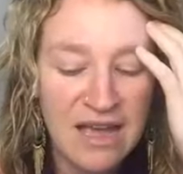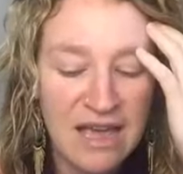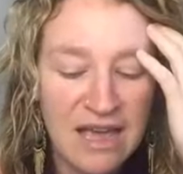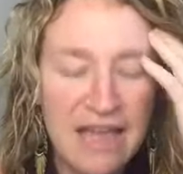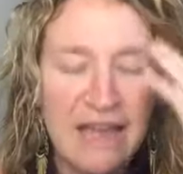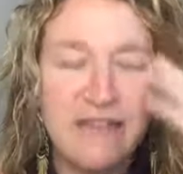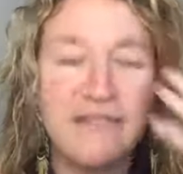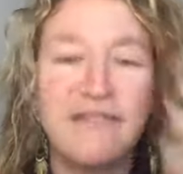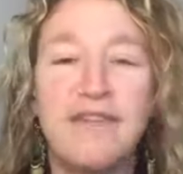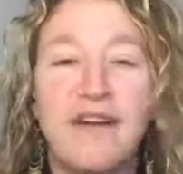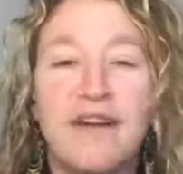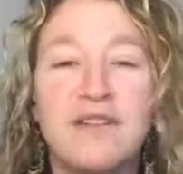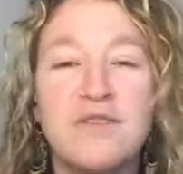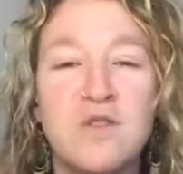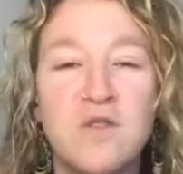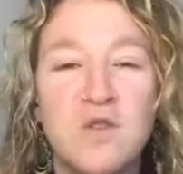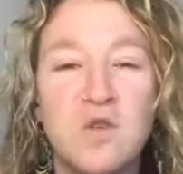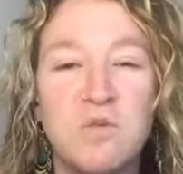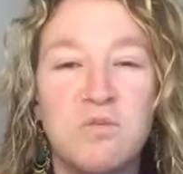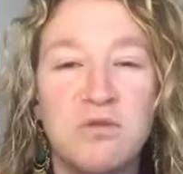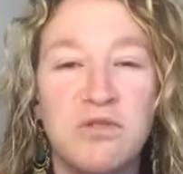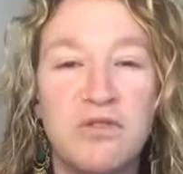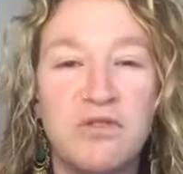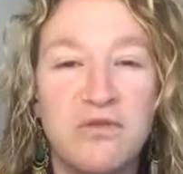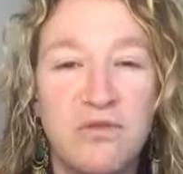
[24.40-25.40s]
it felt
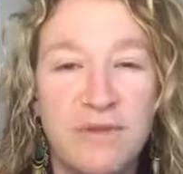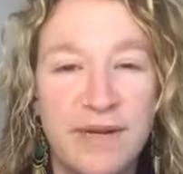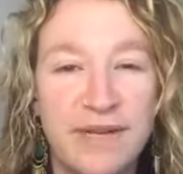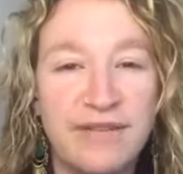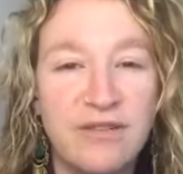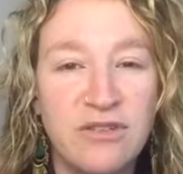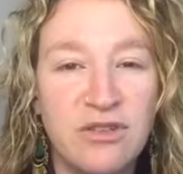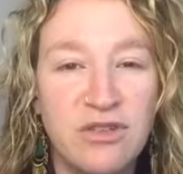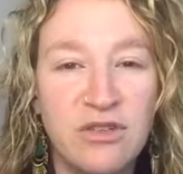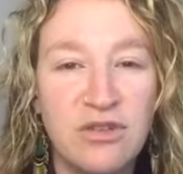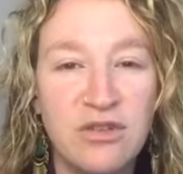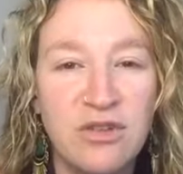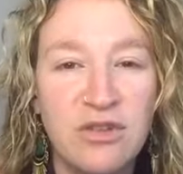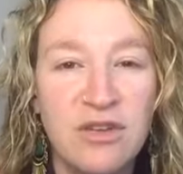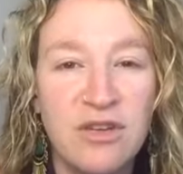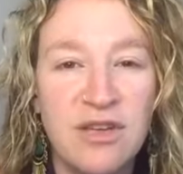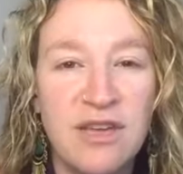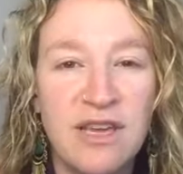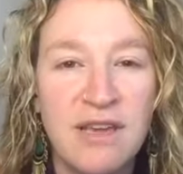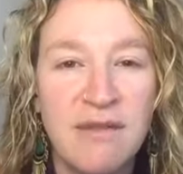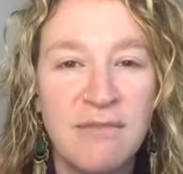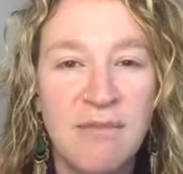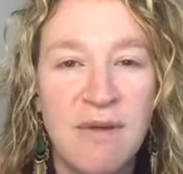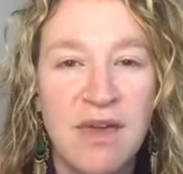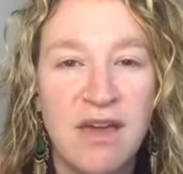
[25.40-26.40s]
super rich
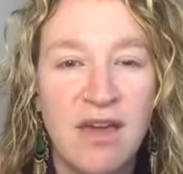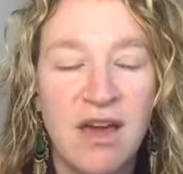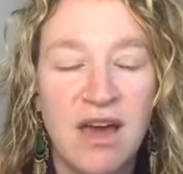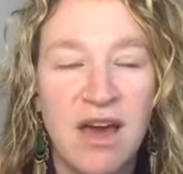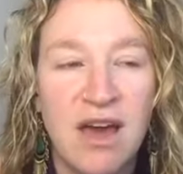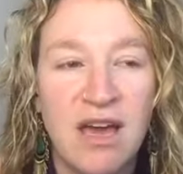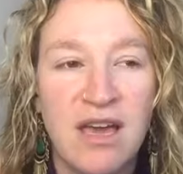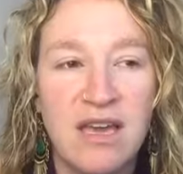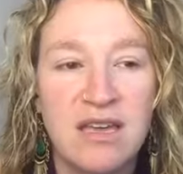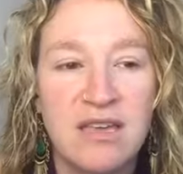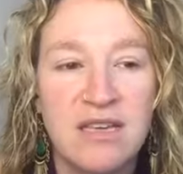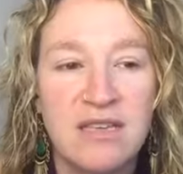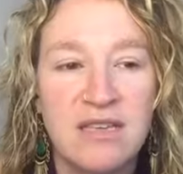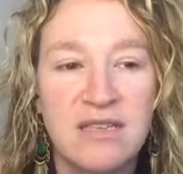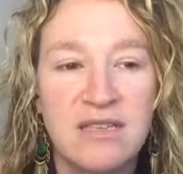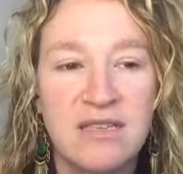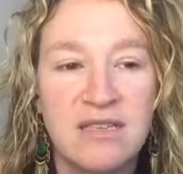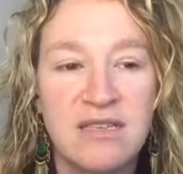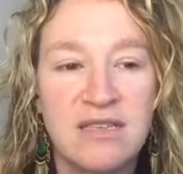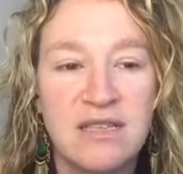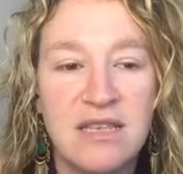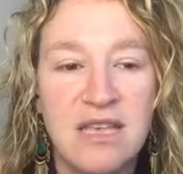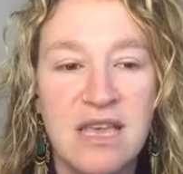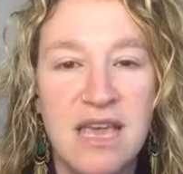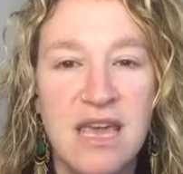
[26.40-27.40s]

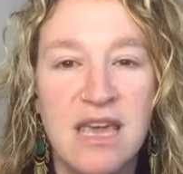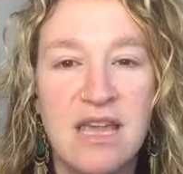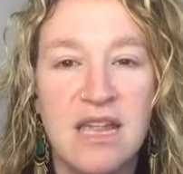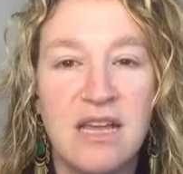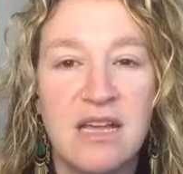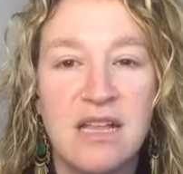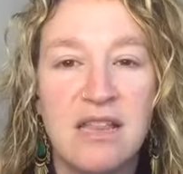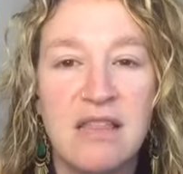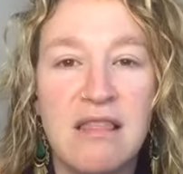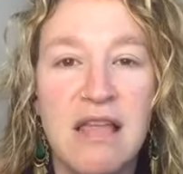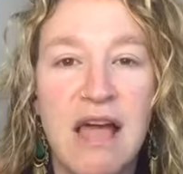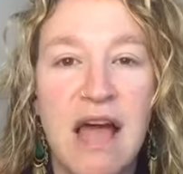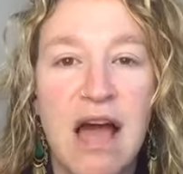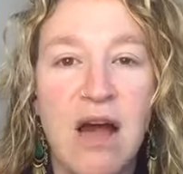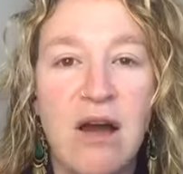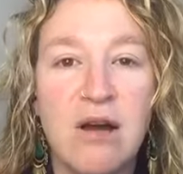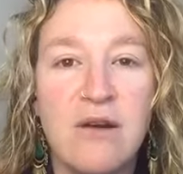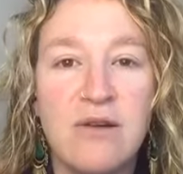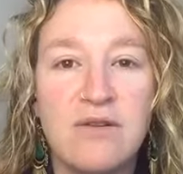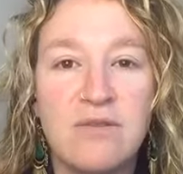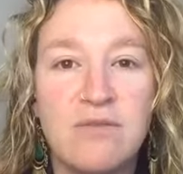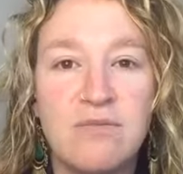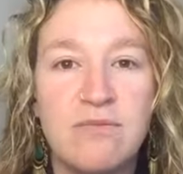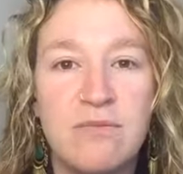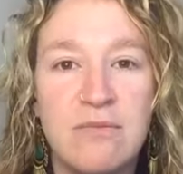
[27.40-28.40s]
because it
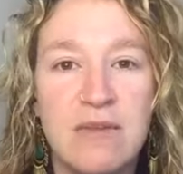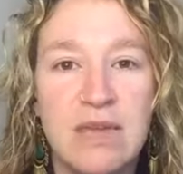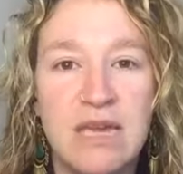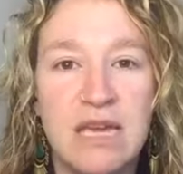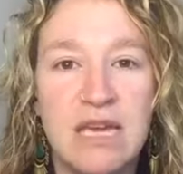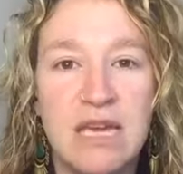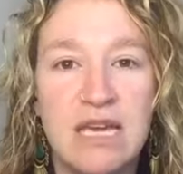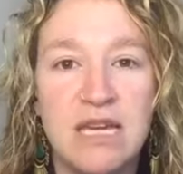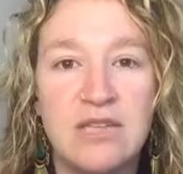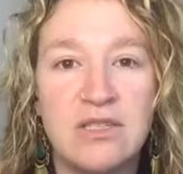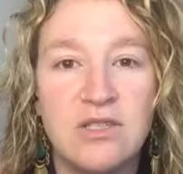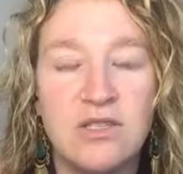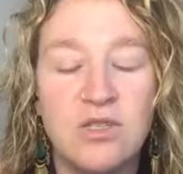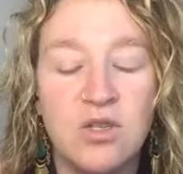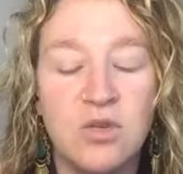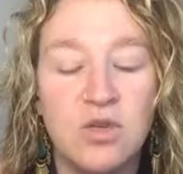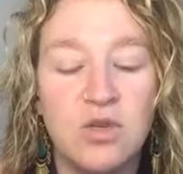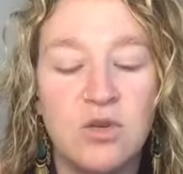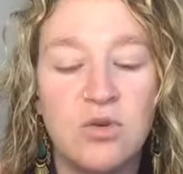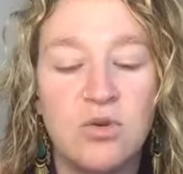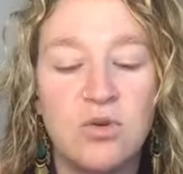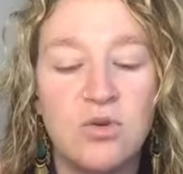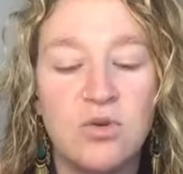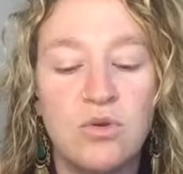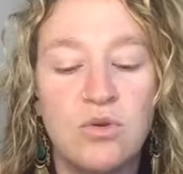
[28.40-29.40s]
allowed me
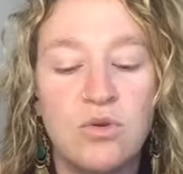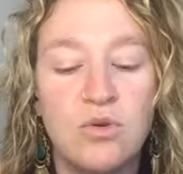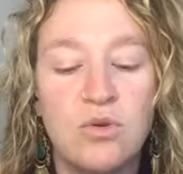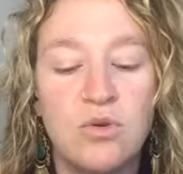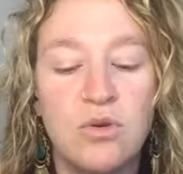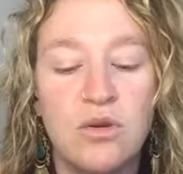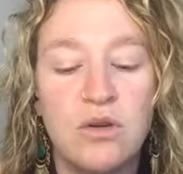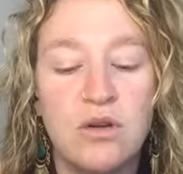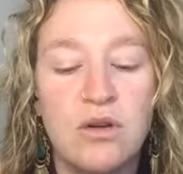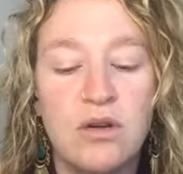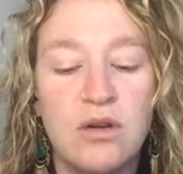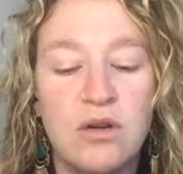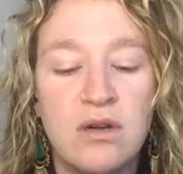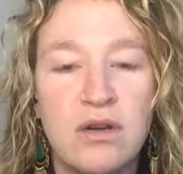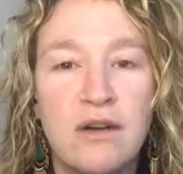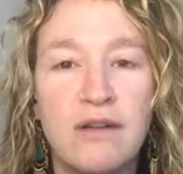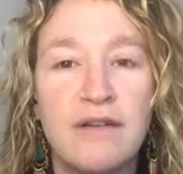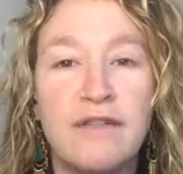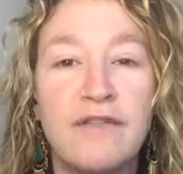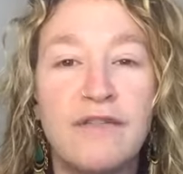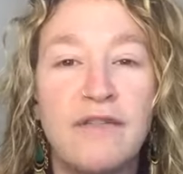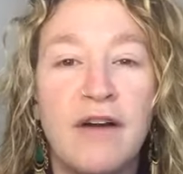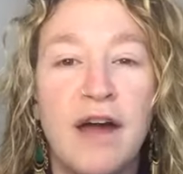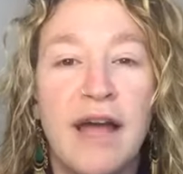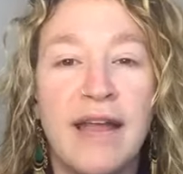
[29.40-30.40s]
to
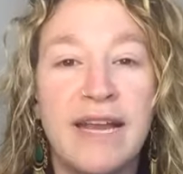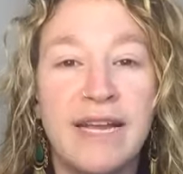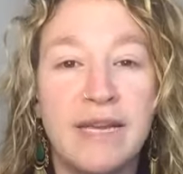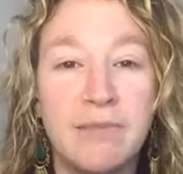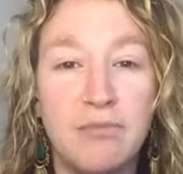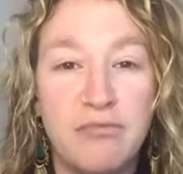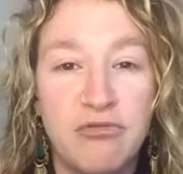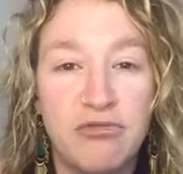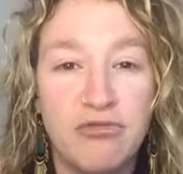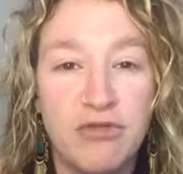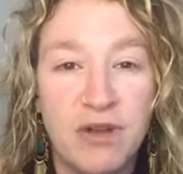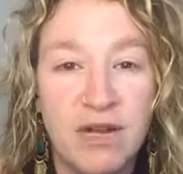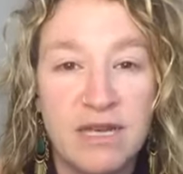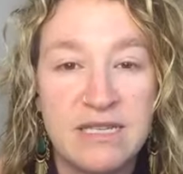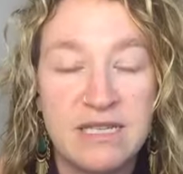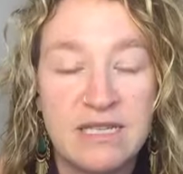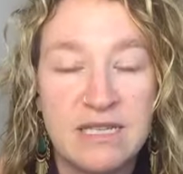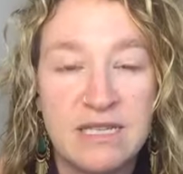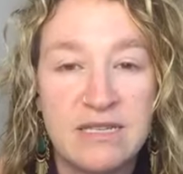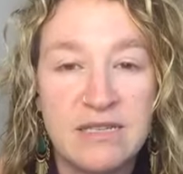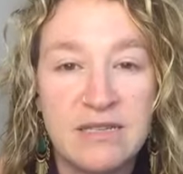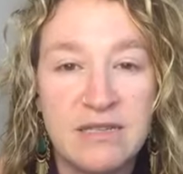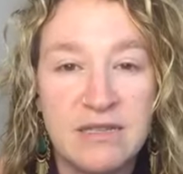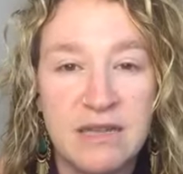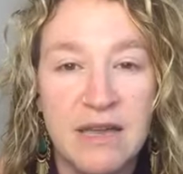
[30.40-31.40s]
find
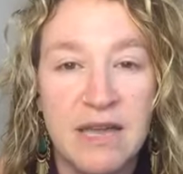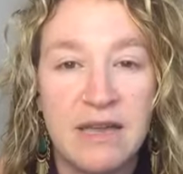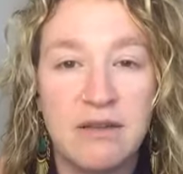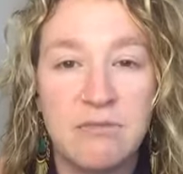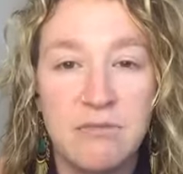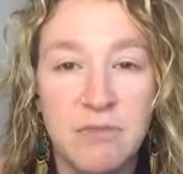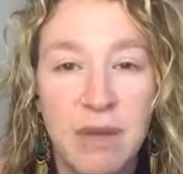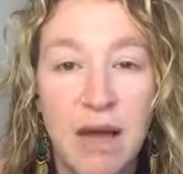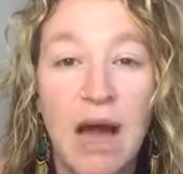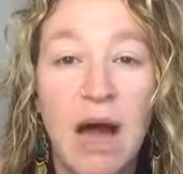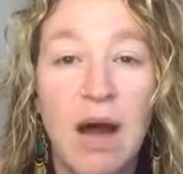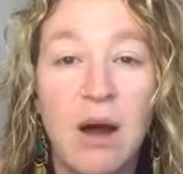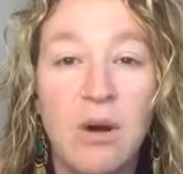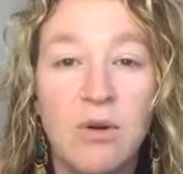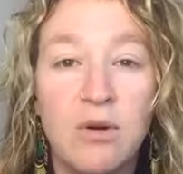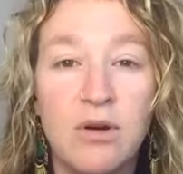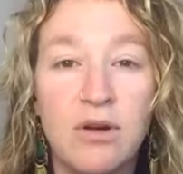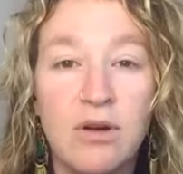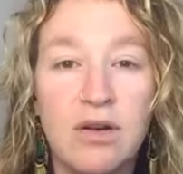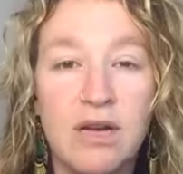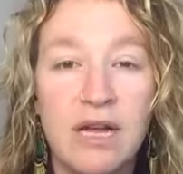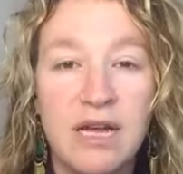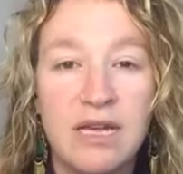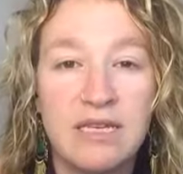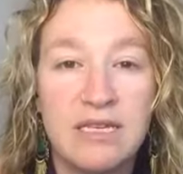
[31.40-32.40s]
presence and
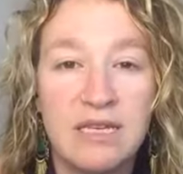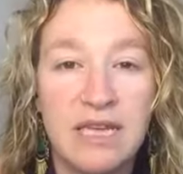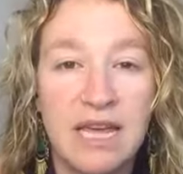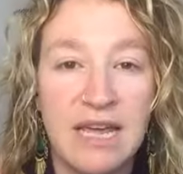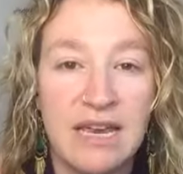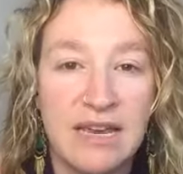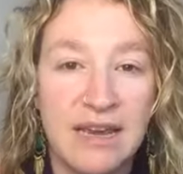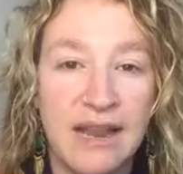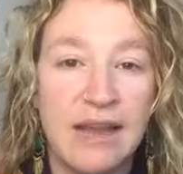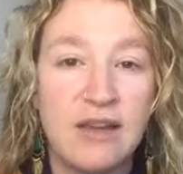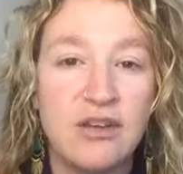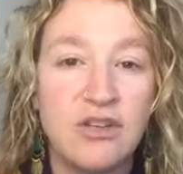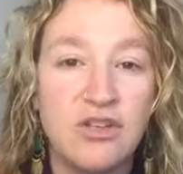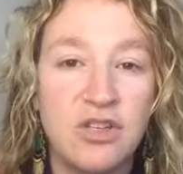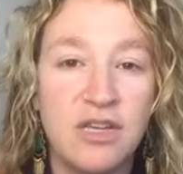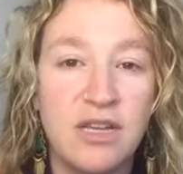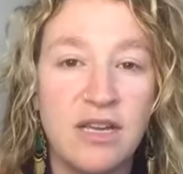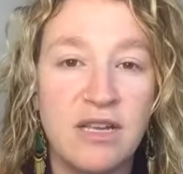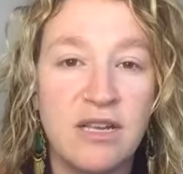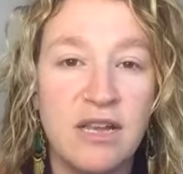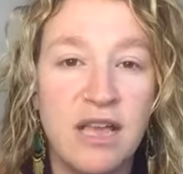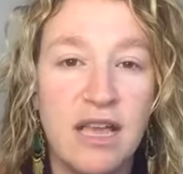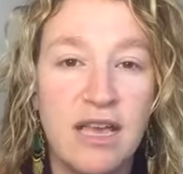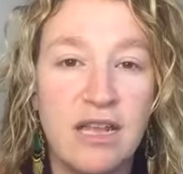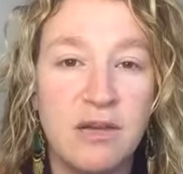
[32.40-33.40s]
power and
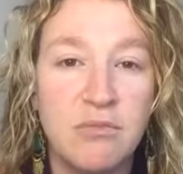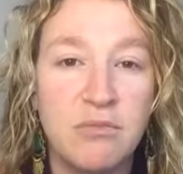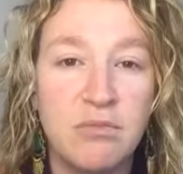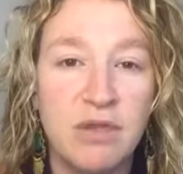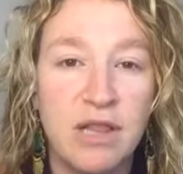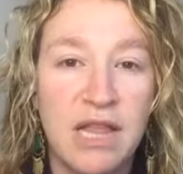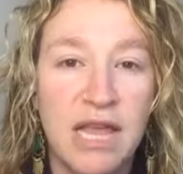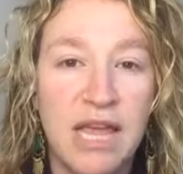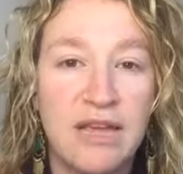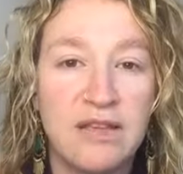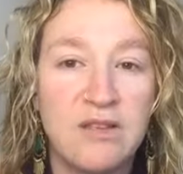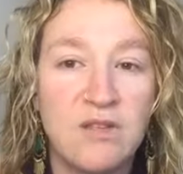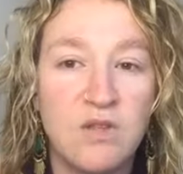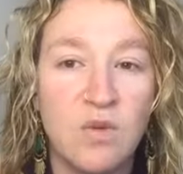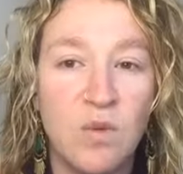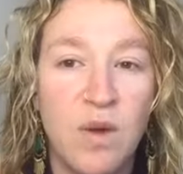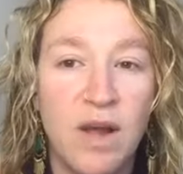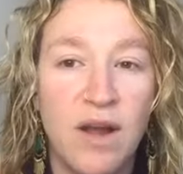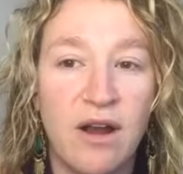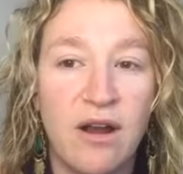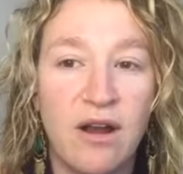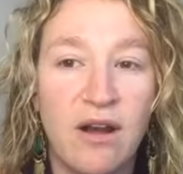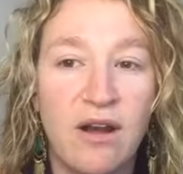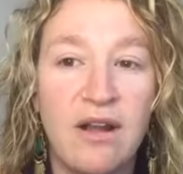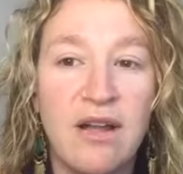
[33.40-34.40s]
connection in a place
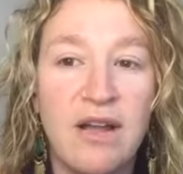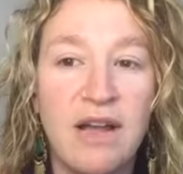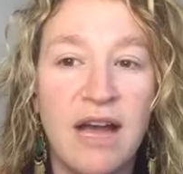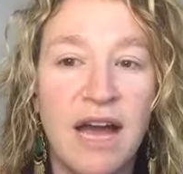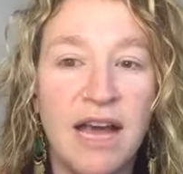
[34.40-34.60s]
where,